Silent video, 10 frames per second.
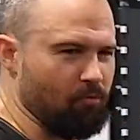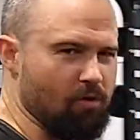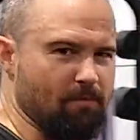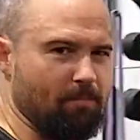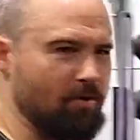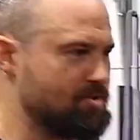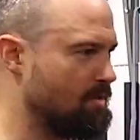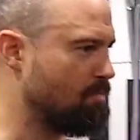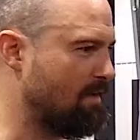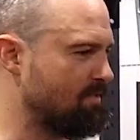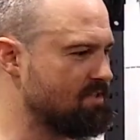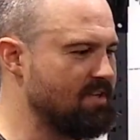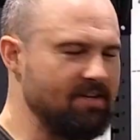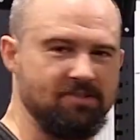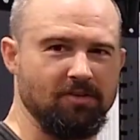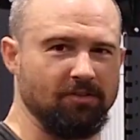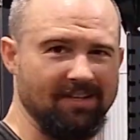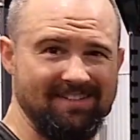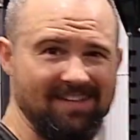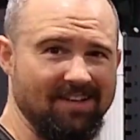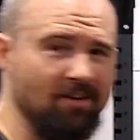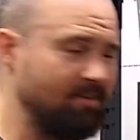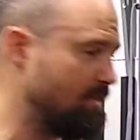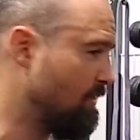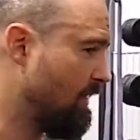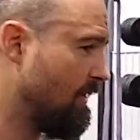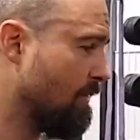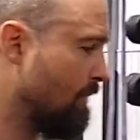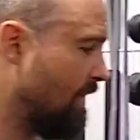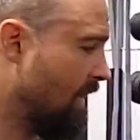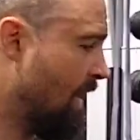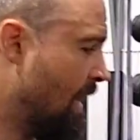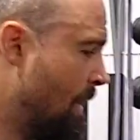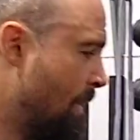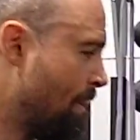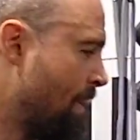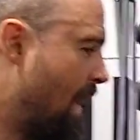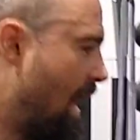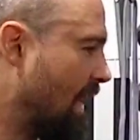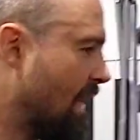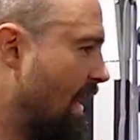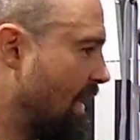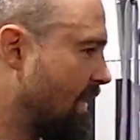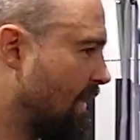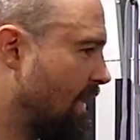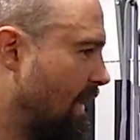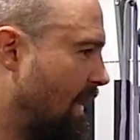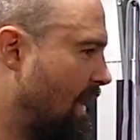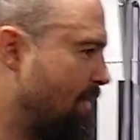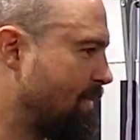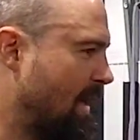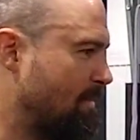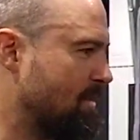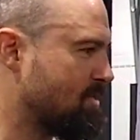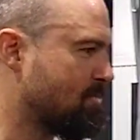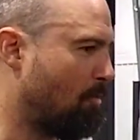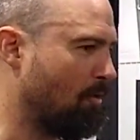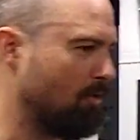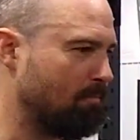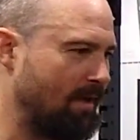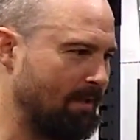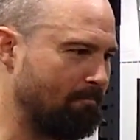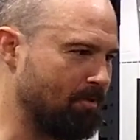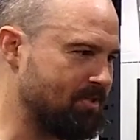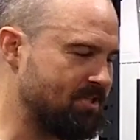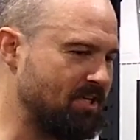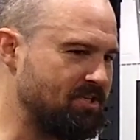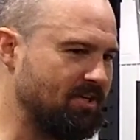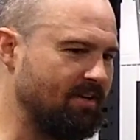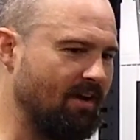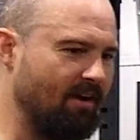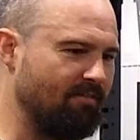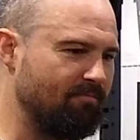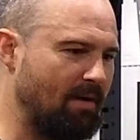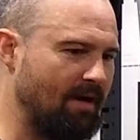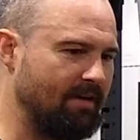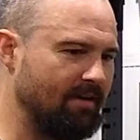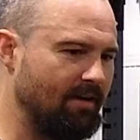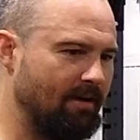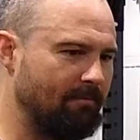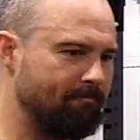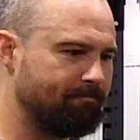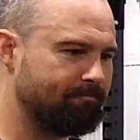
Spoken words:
more of a personal preference. It's not necessarily a dig on the unit here, but I like. I've kind of been spoiled by the precision of my